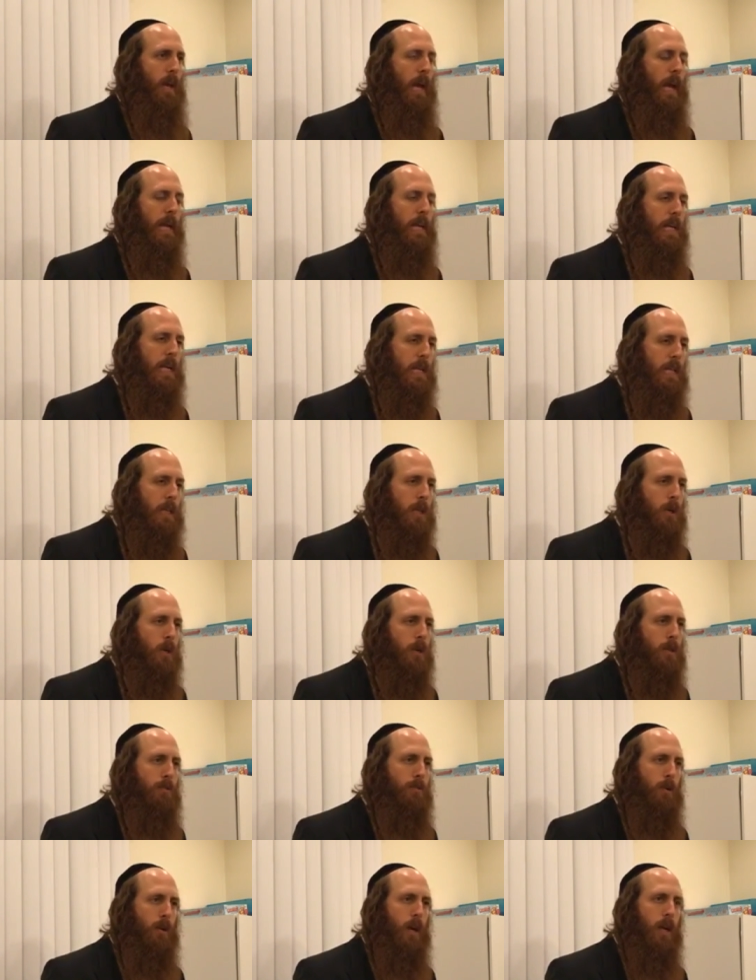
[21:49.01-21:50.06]
and he
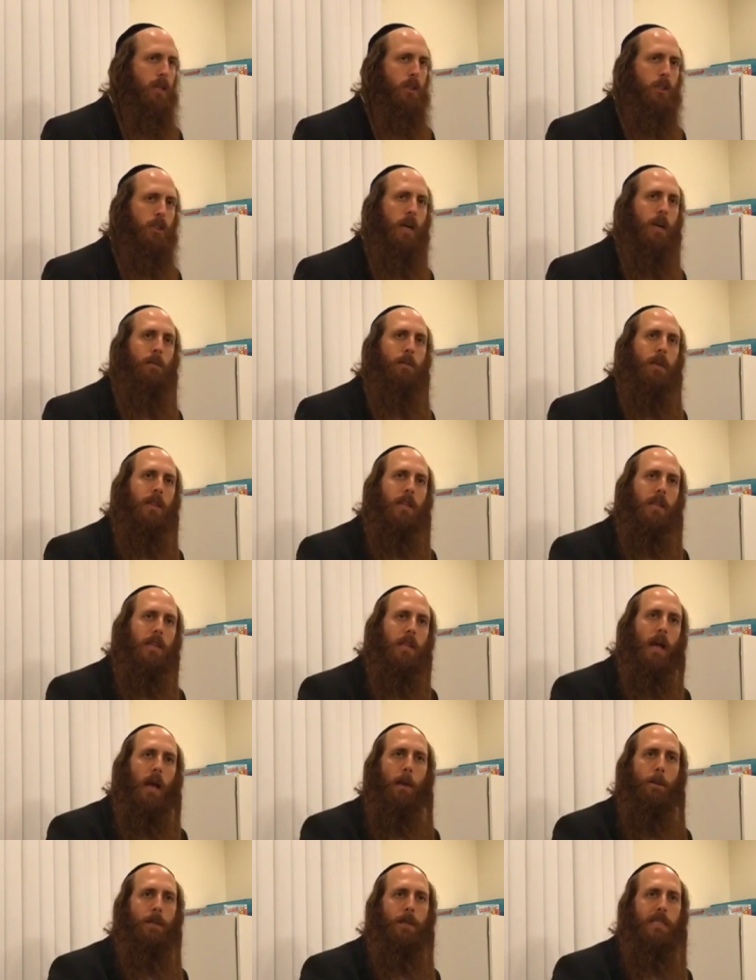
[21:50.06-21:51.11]
looked for Hashem in the
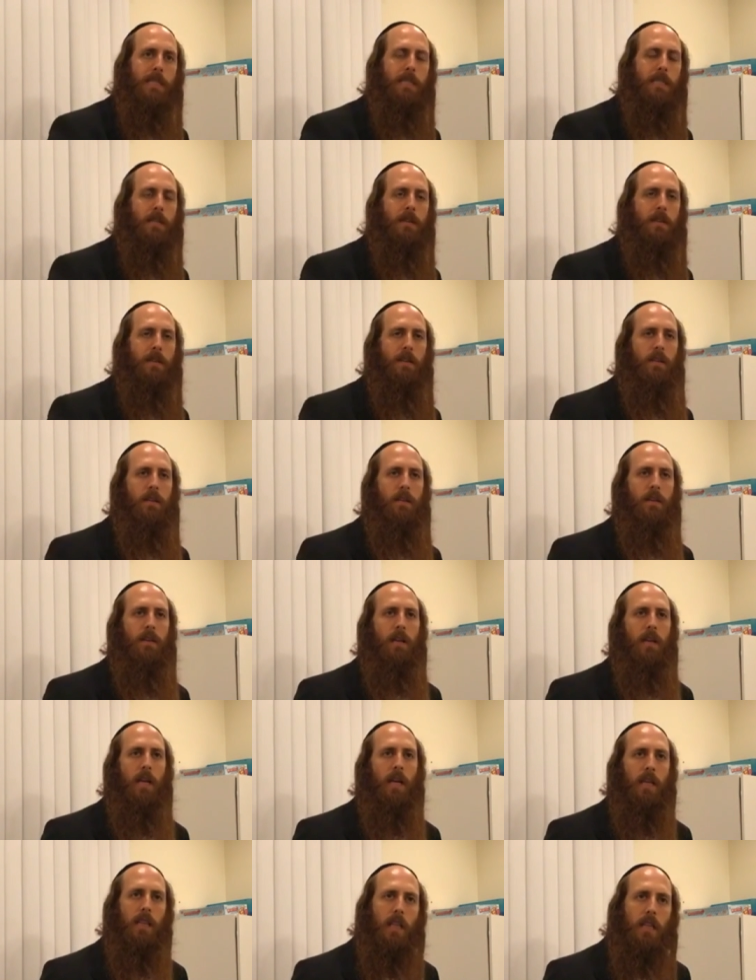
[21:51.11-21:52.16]
depths,
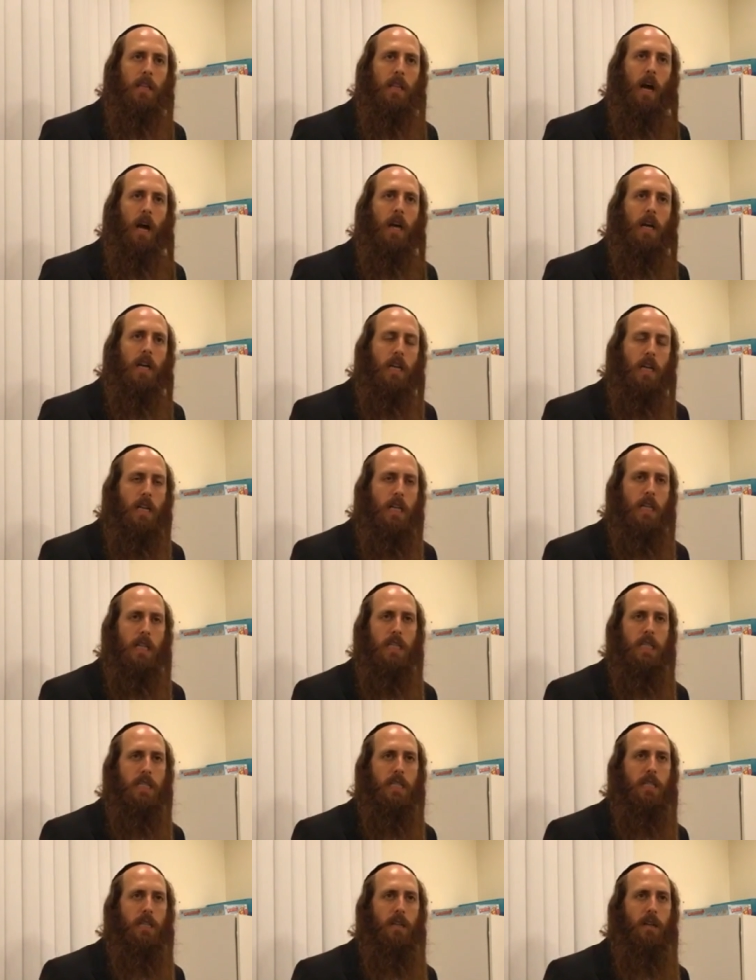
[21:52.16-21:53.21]
in the
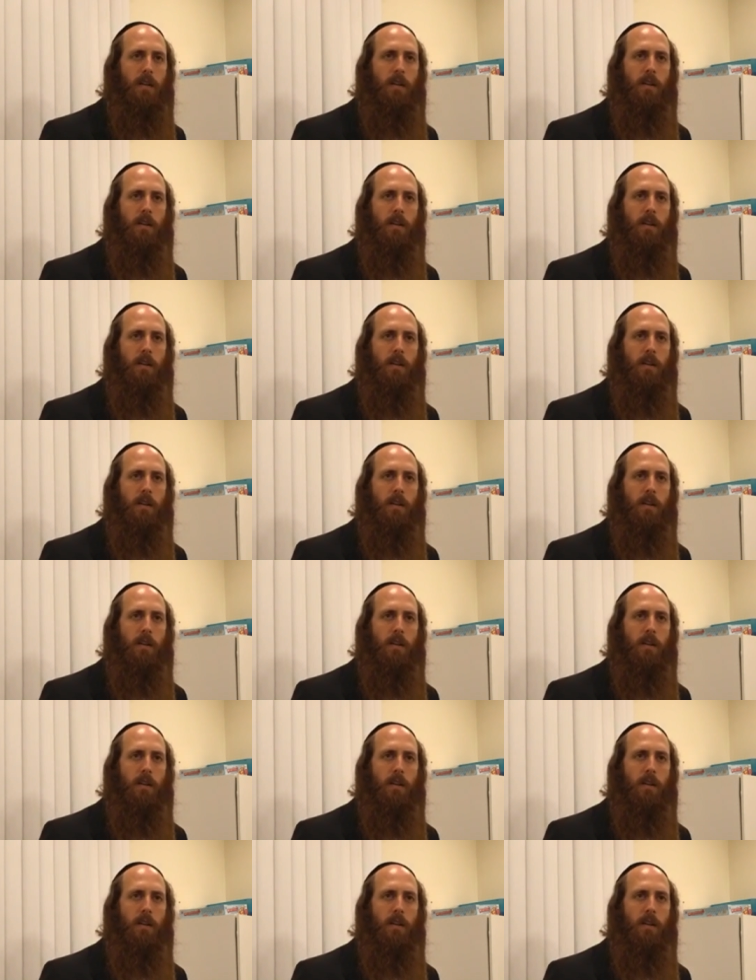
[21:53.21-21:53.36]
darkness.